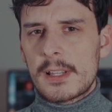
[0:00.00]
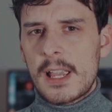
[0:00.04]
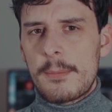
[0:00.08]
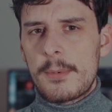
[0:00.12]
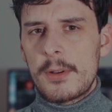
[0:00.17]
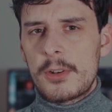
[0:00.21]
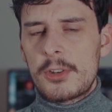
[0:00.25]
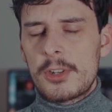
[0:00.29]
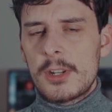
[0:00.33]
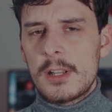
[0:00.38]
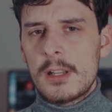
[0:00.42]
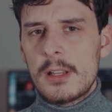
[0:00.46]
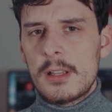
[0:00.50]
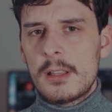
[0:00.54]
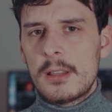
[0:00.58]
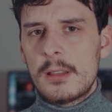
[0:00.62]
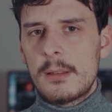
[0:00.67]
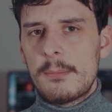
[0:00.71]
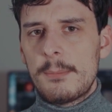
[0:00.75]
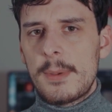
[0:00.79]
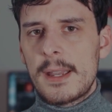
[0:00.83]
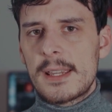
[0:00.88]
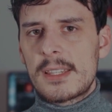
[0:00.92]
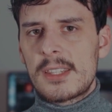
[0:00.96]
aperture.
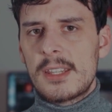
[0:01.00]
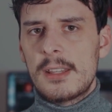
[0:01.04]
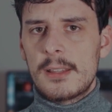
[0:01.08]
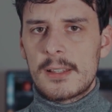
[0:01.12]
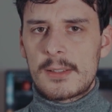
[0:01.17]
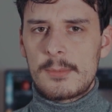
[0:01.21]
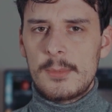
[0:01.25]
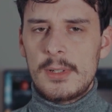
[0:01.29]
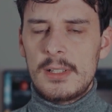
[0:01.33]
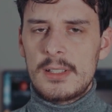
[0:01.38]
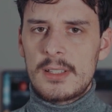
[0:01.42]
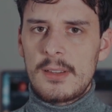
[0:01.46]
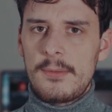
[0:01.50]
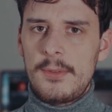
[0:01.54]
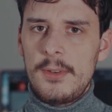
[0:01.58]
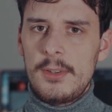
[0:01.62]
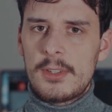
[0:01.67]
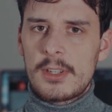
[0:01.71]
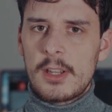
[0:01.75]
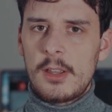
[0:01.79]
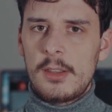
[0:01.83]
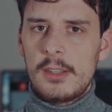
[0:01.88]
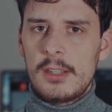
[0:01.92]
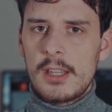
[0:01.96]
Basically this means if you
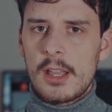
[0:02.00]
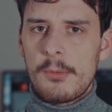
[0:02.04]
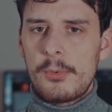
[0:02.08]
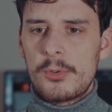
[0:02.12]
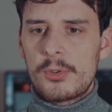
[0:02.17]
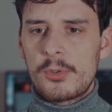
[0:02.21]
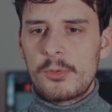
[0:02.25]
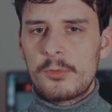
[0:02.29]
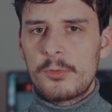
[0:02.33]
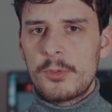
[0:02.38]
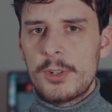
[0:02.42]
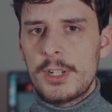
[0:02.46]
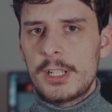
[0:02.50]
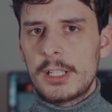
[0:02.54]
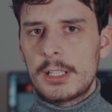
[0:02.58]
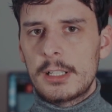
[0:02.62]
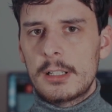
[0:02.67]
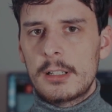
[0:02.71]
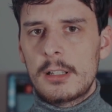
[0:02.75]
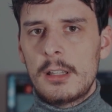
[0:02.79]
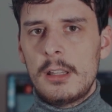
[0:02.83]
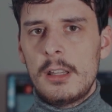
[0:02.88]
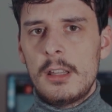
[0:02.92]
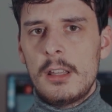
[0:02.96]
turn the aperture
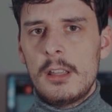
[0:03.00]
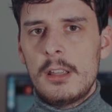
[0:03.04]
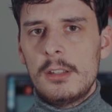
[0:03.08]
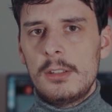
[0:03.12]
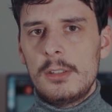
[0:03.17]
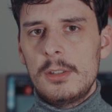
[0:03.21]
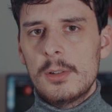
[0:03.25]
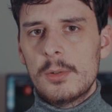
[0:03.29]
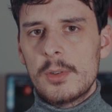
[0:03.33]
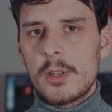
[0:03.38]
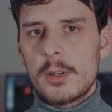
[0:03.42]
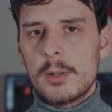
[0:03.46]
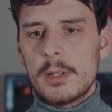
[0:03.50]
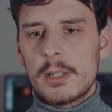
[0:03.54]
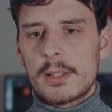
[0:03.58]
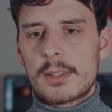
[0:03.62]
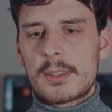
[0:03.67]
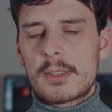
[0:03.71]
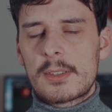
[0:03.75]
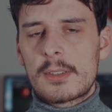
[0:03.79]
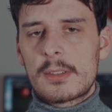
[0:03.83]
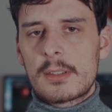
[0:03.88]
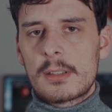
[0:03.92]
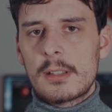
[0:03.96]
ring, you'll
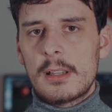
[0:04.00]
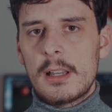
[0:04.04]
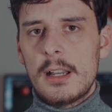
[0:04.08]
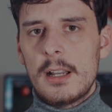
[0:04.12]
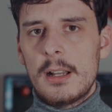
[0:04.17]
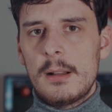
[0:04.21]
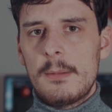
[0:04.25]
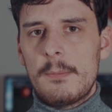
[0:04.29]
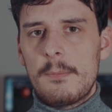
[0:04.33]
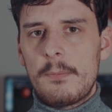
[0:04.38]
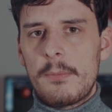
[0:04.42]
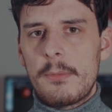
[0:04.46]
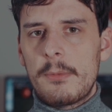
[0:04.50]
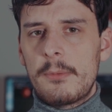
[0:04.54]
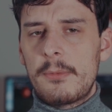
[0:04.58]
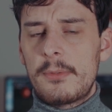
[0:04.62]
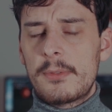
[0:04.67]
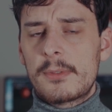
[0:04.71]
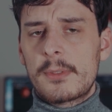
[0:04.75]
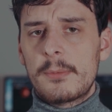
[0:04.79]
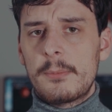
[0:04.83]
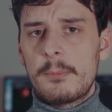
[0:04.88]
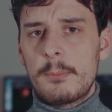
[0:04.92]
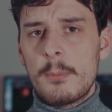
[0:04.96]
notice
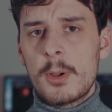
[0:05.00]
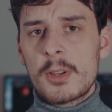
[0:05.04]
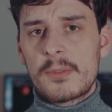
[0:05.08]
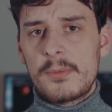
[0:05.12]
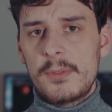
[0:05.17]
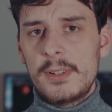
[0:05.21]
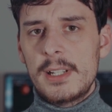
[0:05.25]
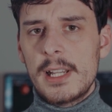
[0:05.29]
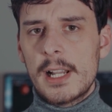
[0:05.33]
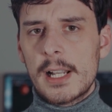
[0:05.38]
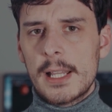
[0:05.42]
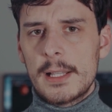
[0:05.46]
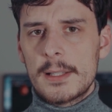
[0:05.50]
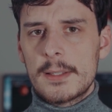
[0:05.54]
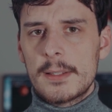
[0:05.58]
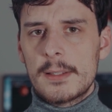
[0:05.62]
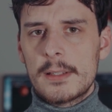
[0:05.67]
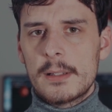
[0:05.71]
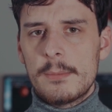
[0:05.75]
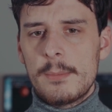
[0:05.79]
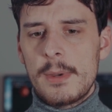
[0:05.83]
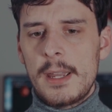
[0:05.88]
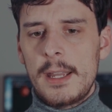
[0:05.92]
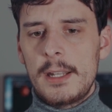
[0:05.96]
most video
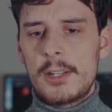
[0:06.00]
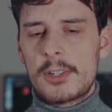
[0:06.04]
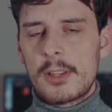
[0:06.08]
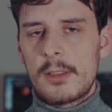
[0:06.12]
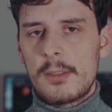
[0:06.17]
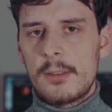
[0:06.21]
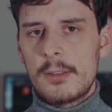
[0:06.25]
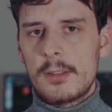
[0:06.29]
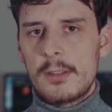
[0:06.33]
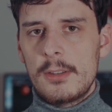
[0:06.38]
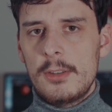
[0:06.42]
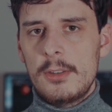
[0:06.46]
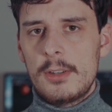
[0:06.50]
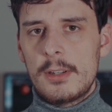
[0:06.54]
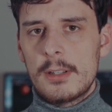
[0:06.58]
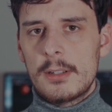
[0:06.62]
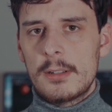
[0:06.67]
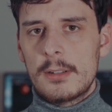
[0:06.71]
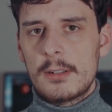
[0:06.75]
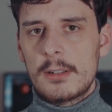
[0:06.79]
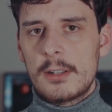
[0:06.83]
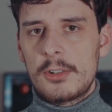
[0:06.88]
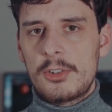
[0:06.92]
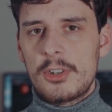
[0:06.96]
lenses are made so that you
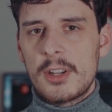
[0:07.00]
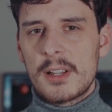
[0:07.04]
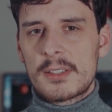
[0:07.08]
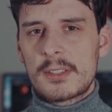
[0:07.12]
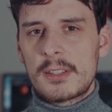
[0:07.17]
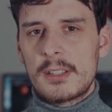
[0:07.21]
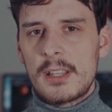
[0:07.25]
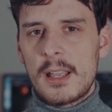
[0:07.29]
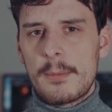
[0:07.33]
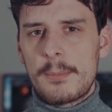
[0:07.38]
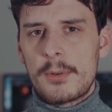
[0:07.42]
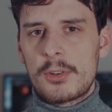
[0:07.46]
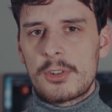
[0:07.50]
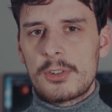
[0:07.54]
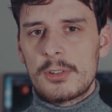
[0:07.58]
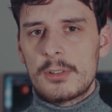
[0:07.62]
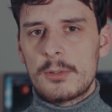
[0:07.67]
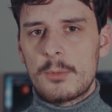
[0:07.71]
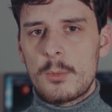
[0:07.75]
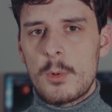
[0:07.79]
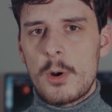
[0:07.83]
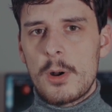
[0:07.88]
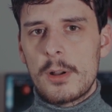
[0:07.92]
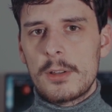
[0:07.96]
can adjust the
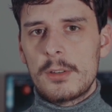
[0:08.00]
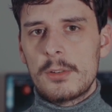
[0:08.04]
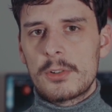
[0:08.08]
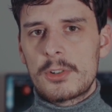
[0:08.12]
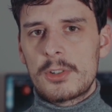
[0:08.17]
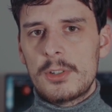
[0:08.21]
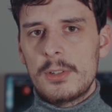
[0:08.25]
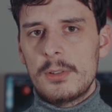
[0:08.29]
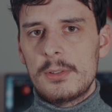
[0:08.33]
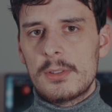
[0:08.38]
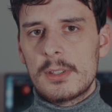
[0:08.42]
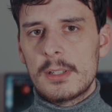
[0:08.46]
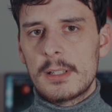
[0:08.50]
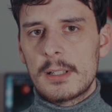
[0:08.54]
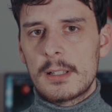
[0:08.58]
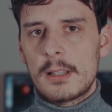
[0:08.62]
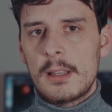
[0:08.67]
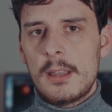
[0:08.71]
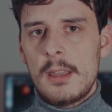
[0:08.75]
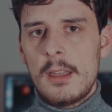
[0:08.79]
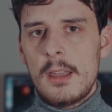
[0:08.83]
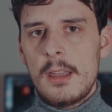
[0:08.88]
aperture while you're shooting.